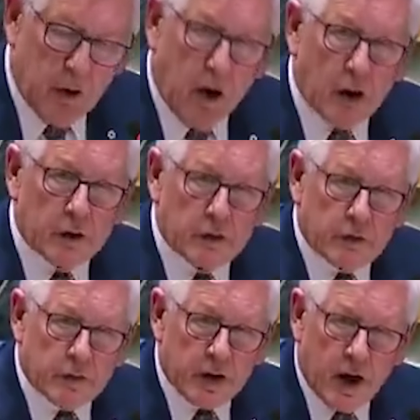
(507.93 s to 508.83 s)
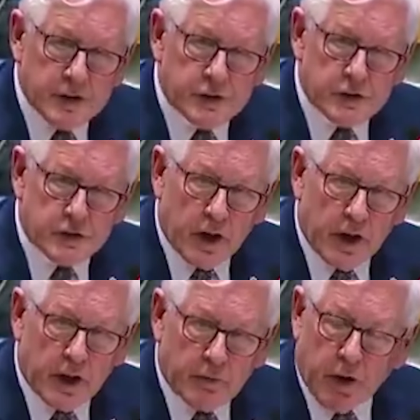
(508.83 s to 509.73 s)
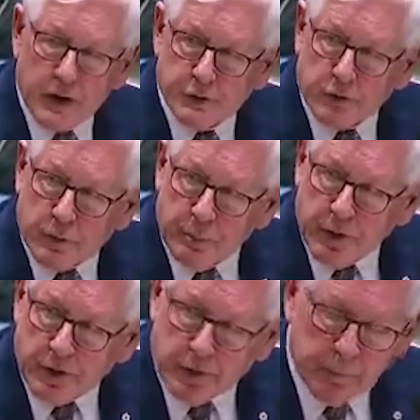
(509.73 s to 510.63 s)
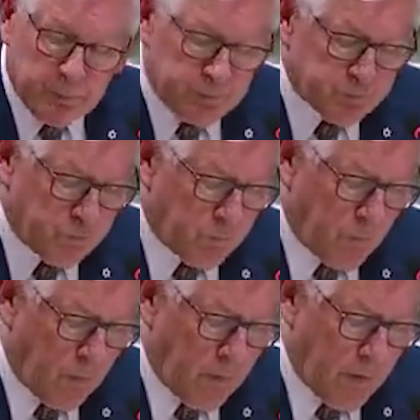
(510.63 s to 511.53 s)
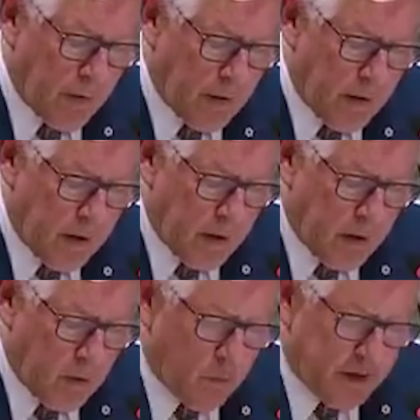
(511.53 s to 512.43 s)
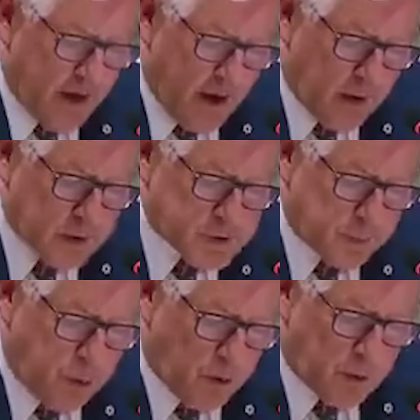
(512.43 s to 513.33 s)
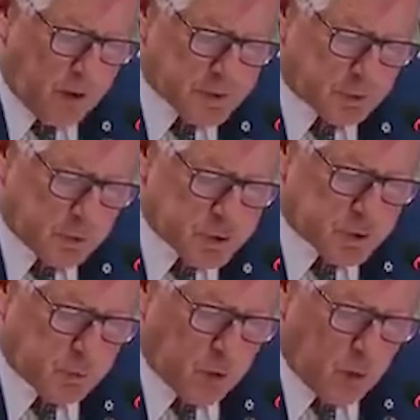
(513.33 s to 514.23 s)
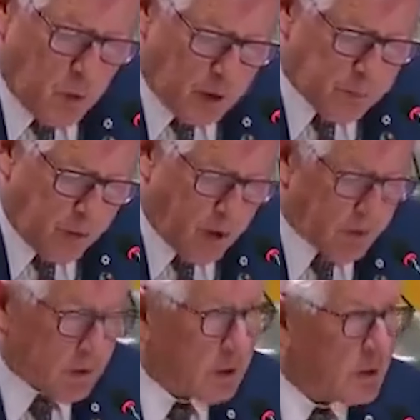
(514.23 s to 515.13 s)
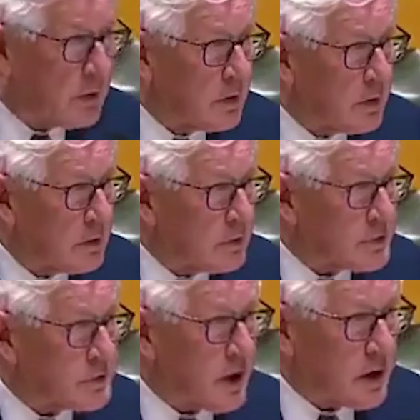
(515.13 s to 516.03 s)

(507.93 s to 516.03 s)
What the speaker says: 124 nations supported the non-binding resolution. Canada was among the 43 countries that abstained.